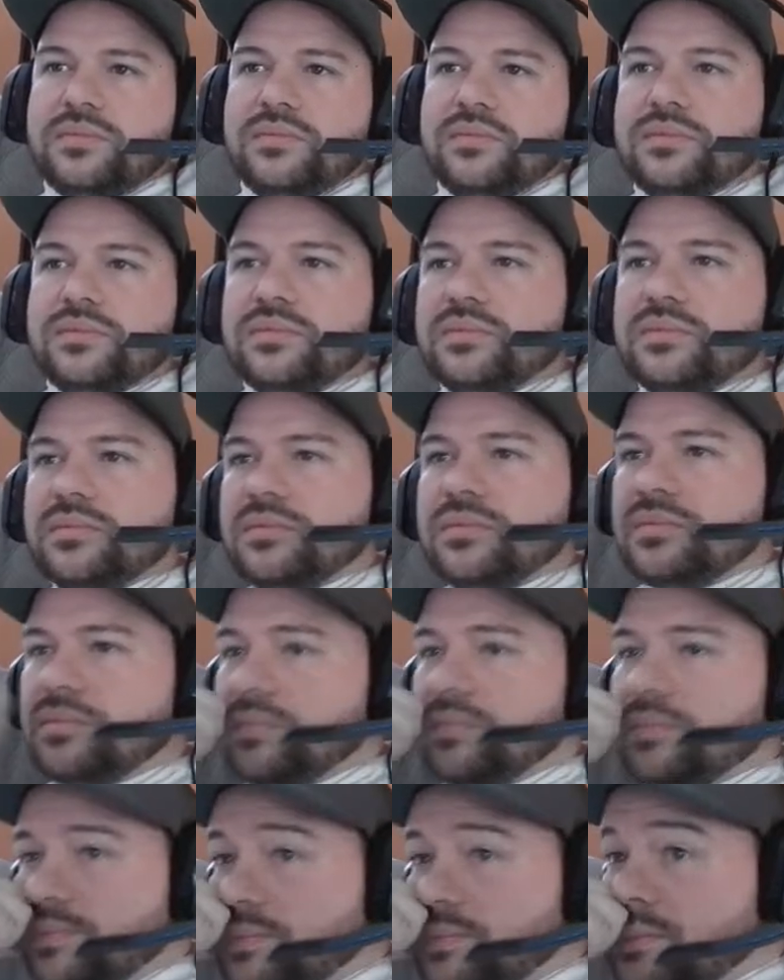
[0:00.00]
Good to
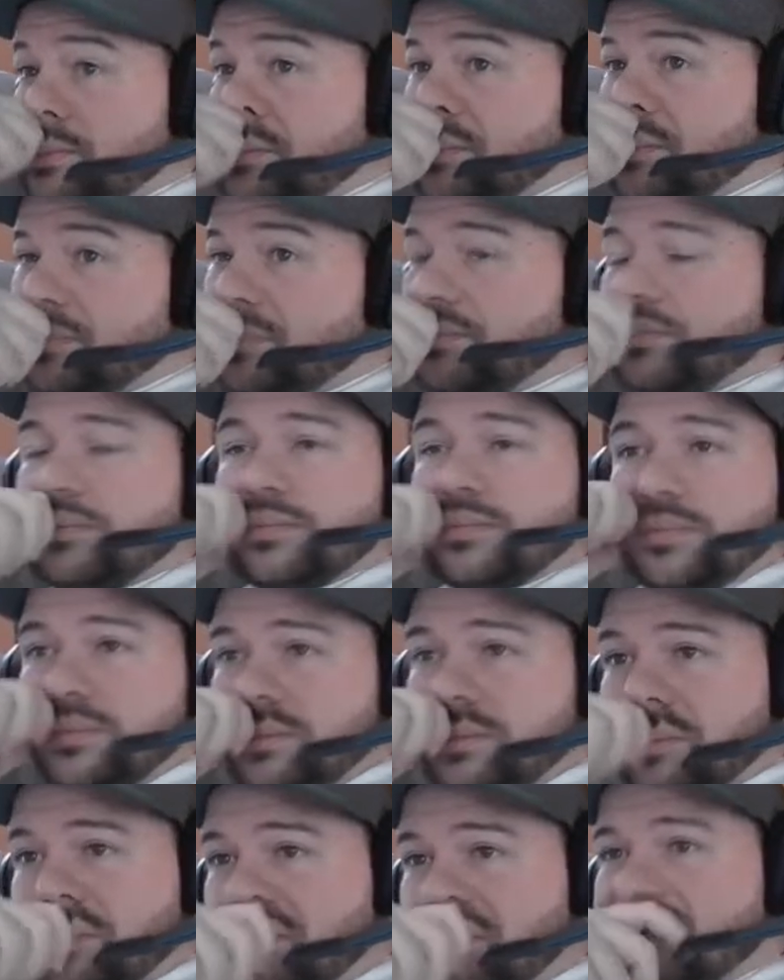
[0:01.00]
see a Carl Brooks
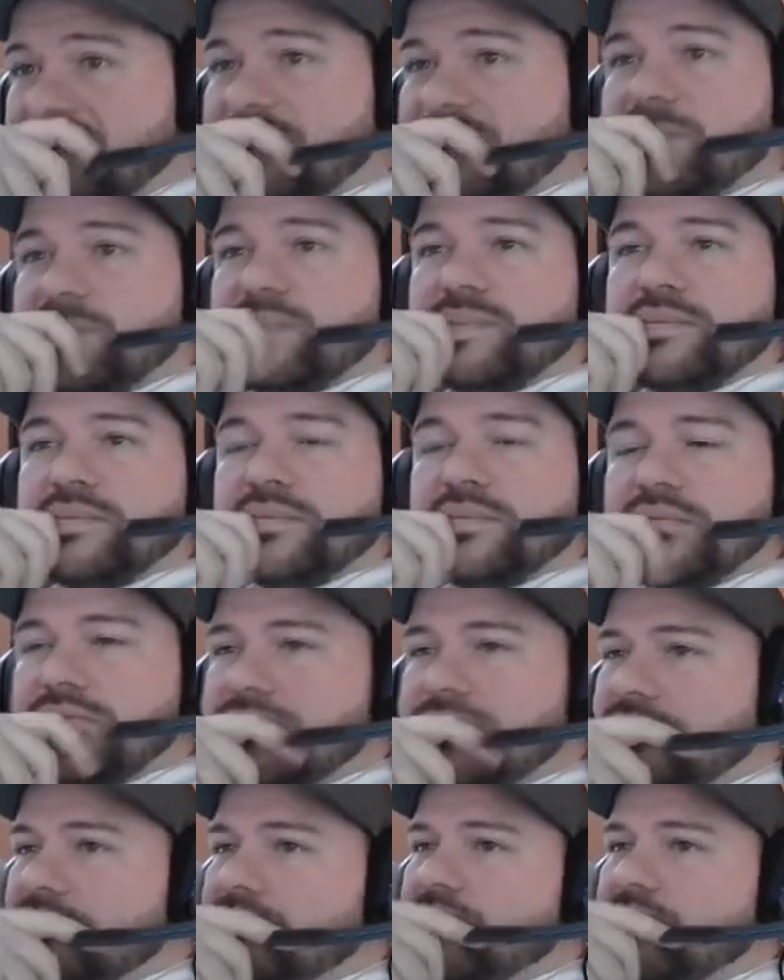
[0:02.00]
sighting in there on that one.